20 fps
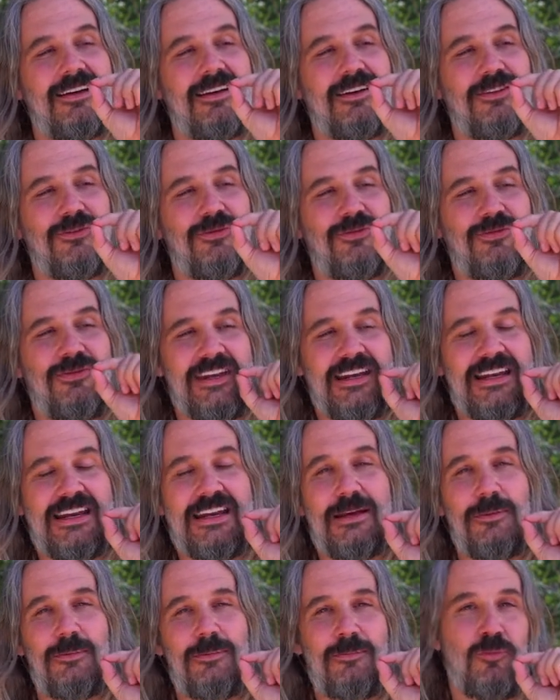feeding
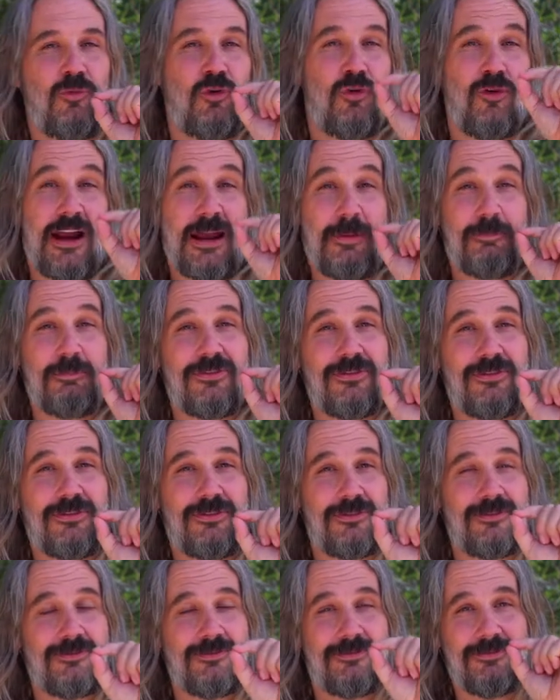him
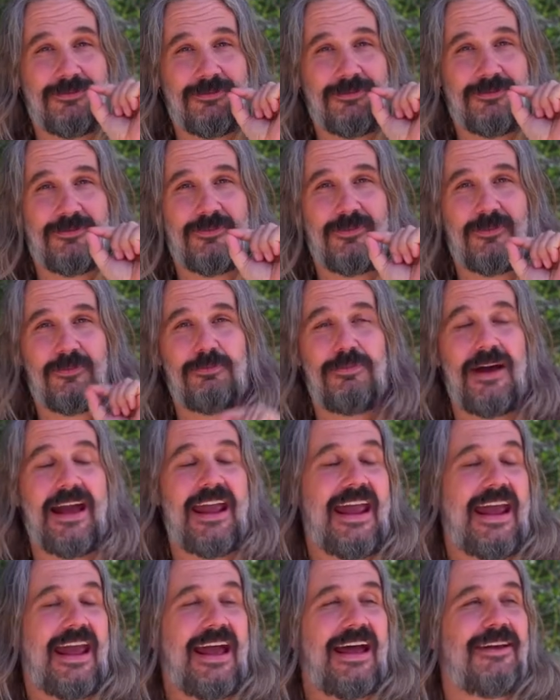grapes by
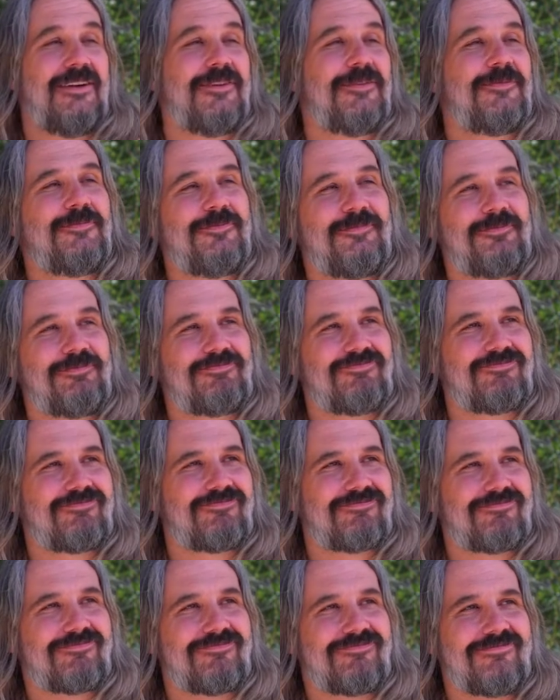hand.
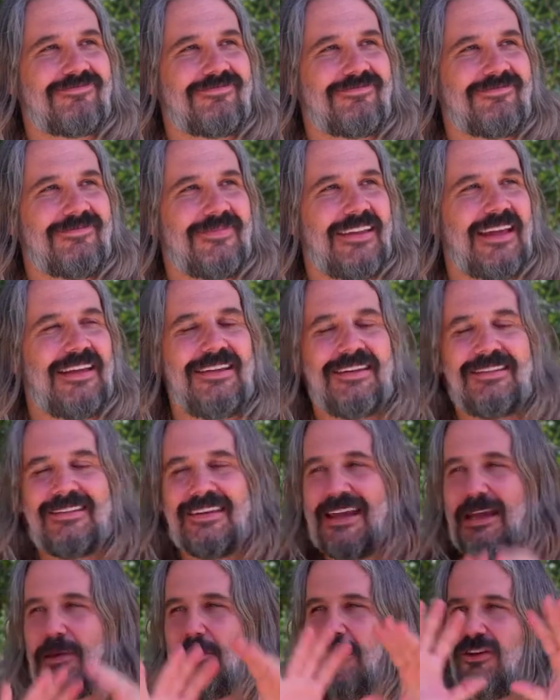This
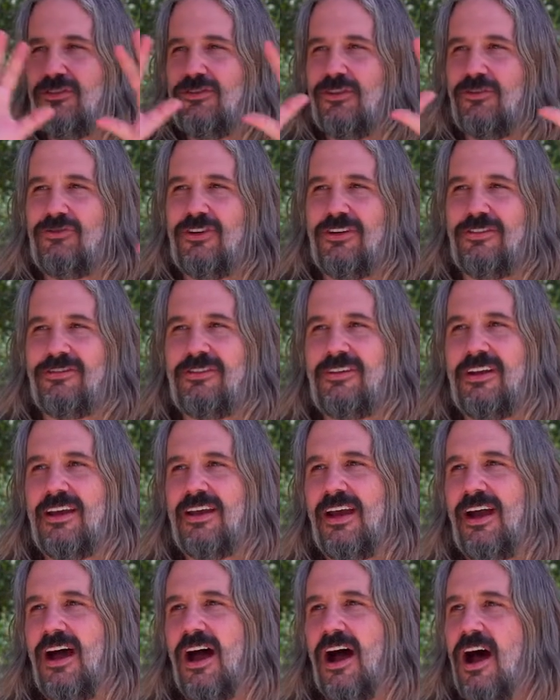image of just
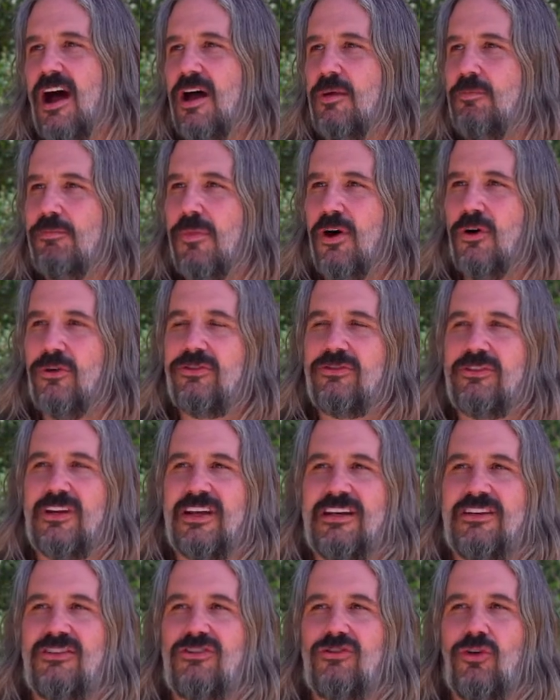utmost
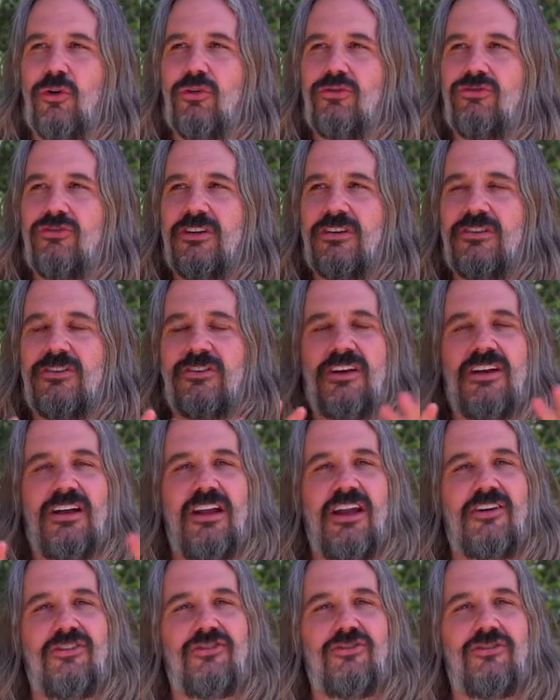indulgence and
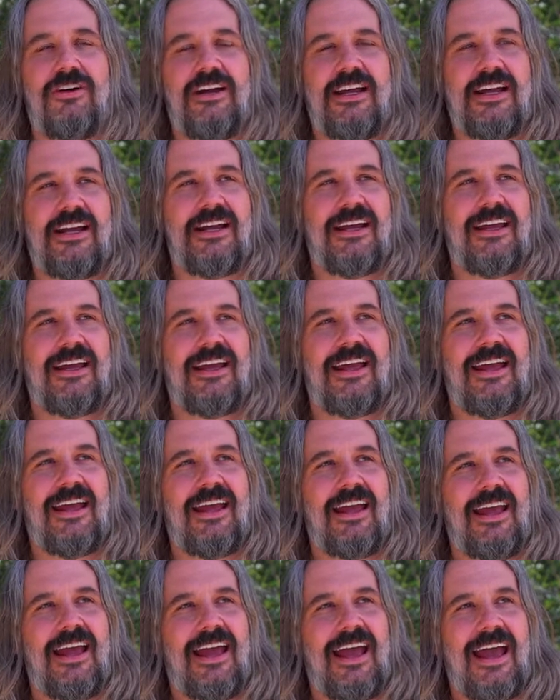luxury.
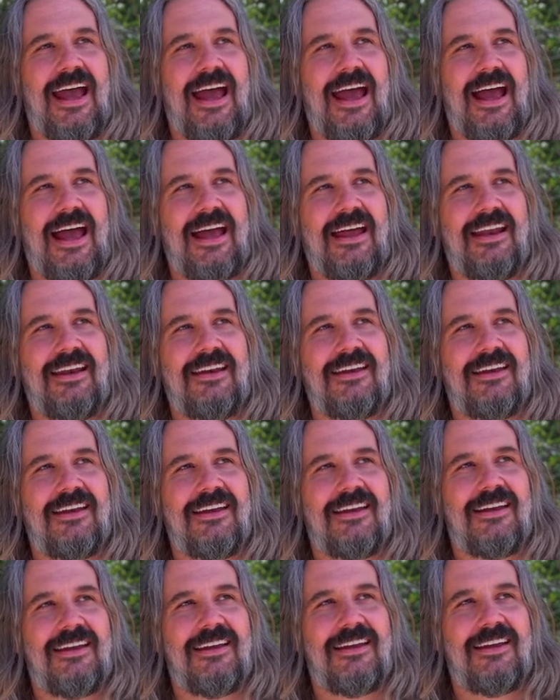And
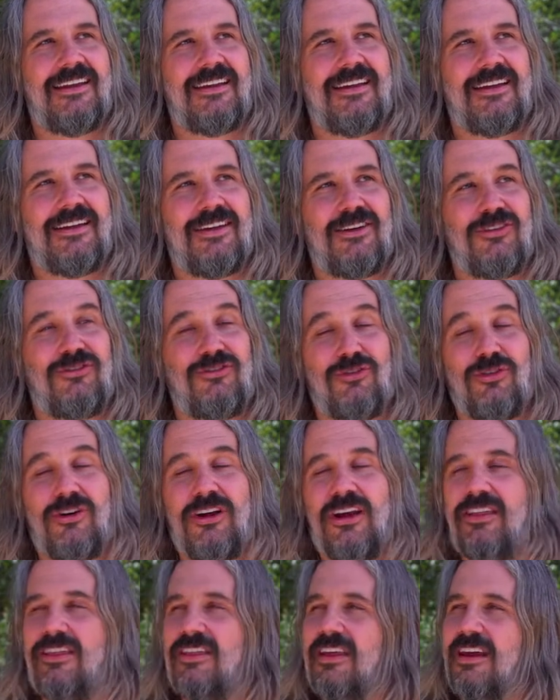
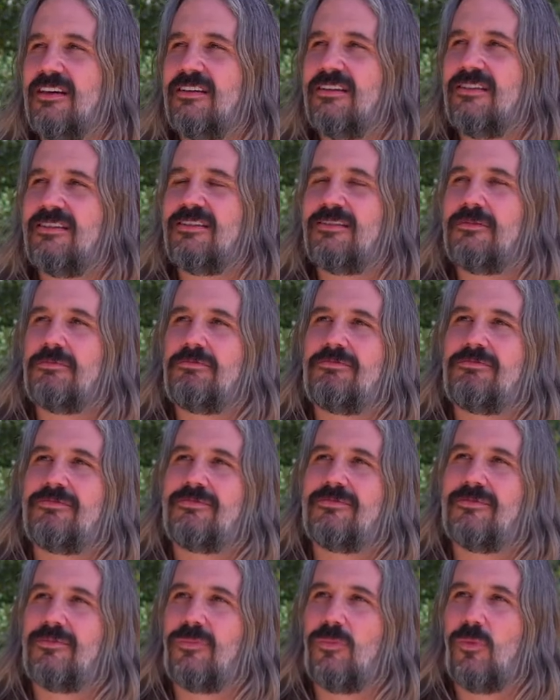Shuka thinks,
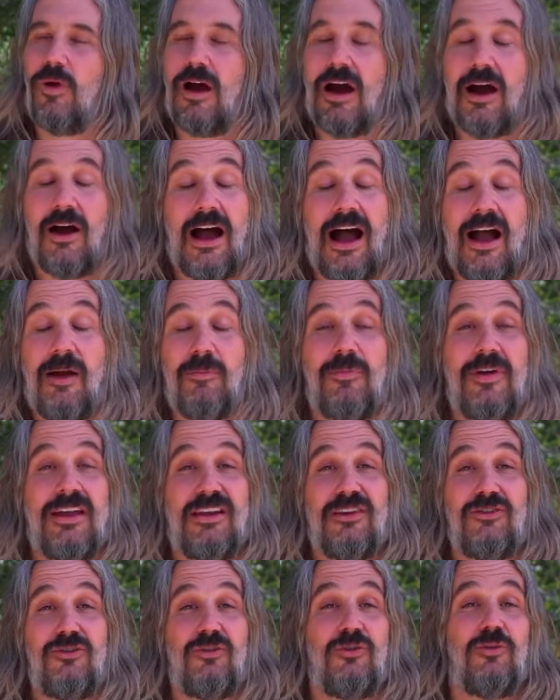I've
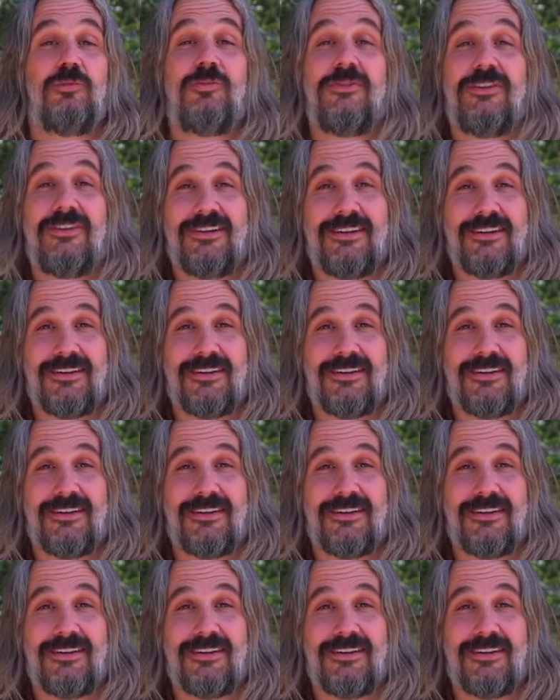been duped.